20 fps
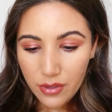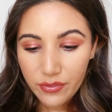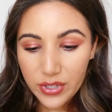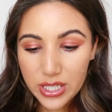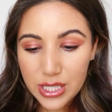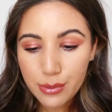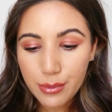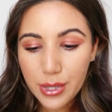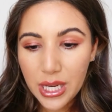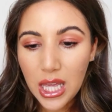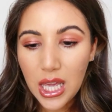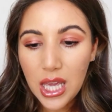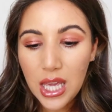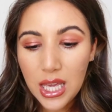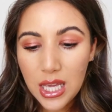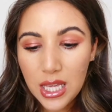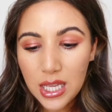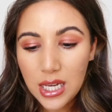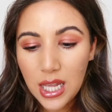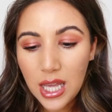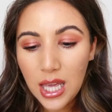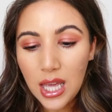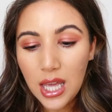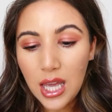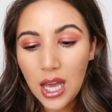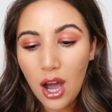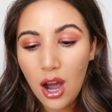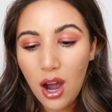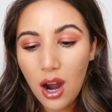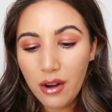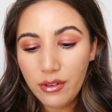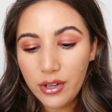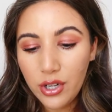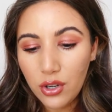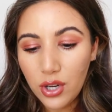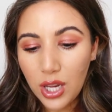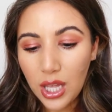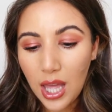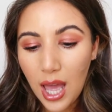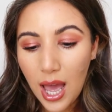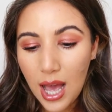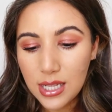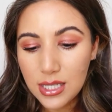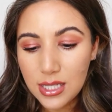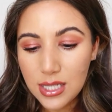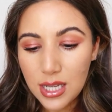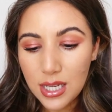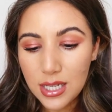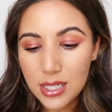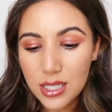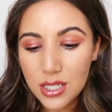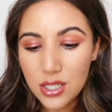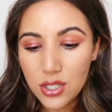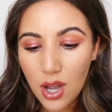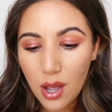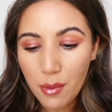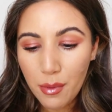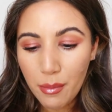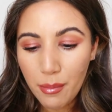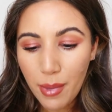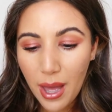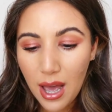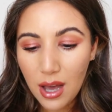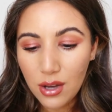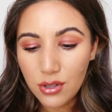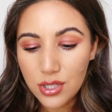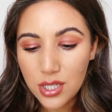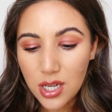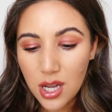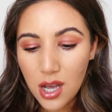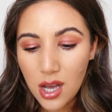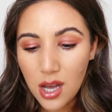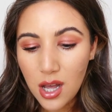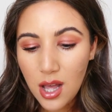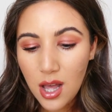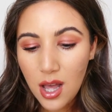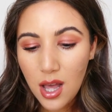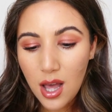vitamin E in here, hyaluronic acid, diamond powder,